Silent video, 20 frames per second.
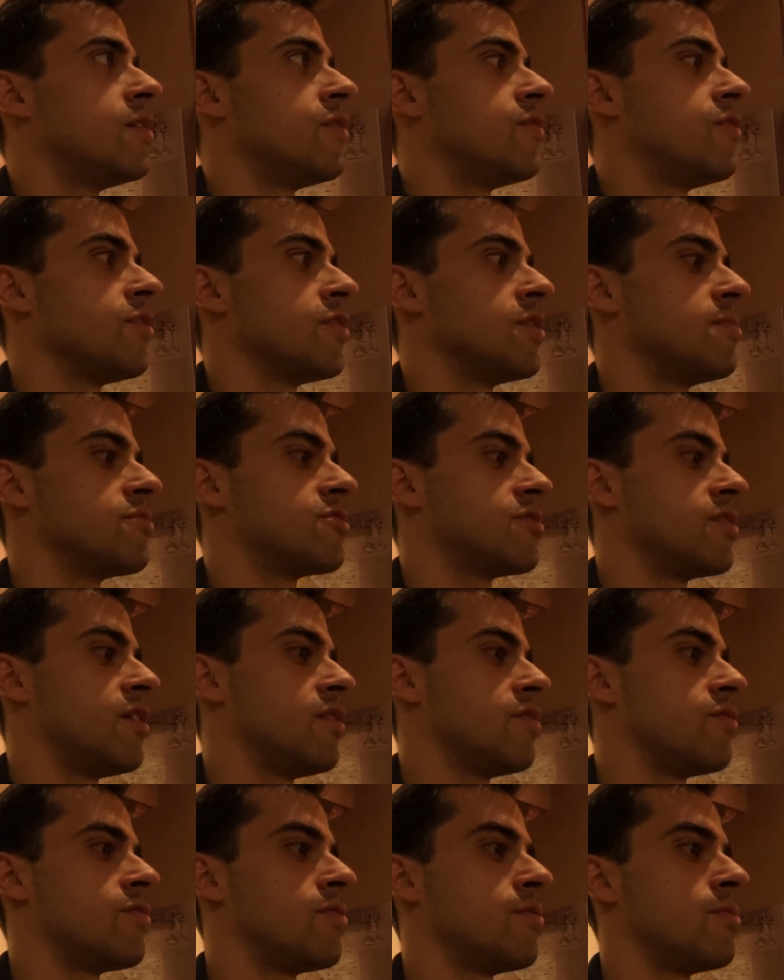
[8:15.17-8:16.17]
for
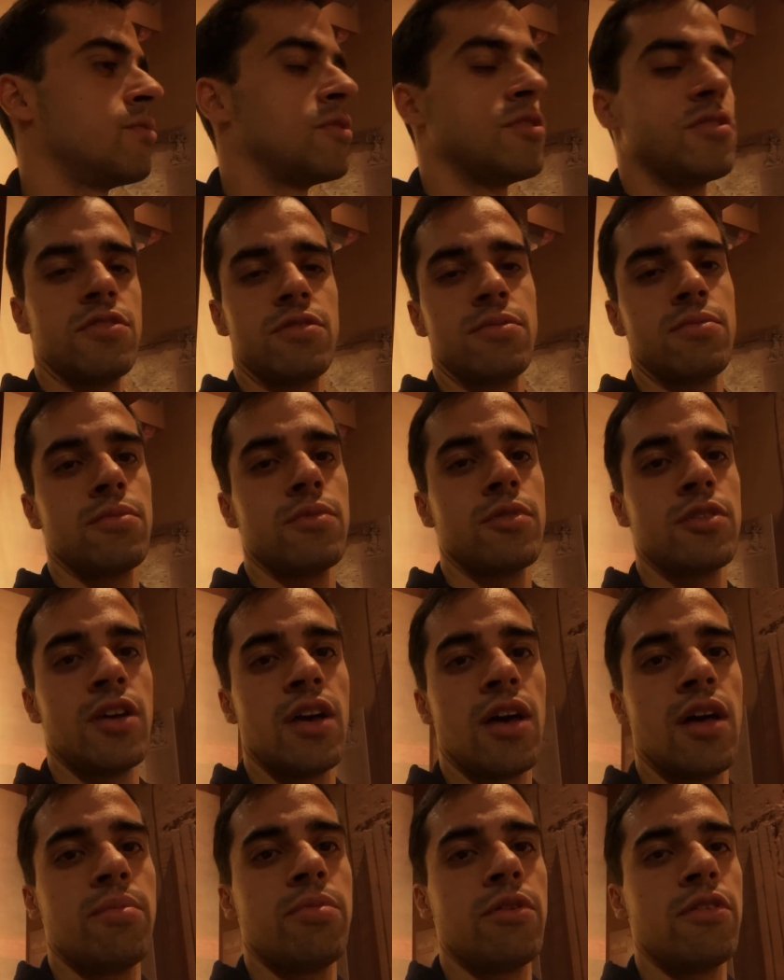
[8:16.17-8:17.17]
themselves with the
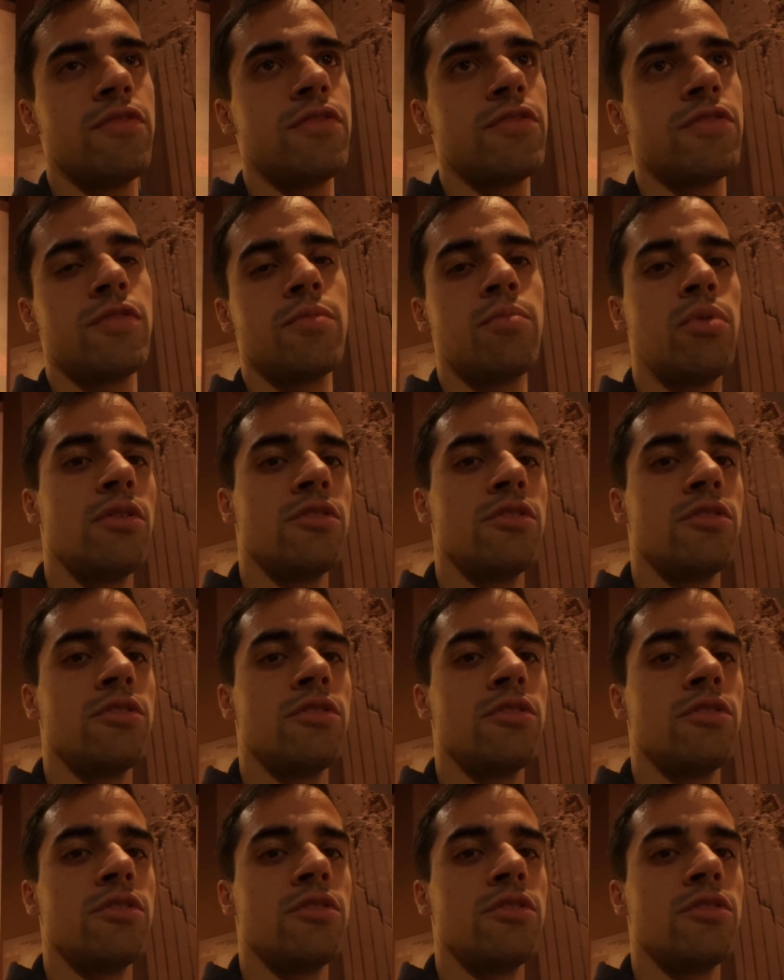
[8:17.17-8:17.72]
help of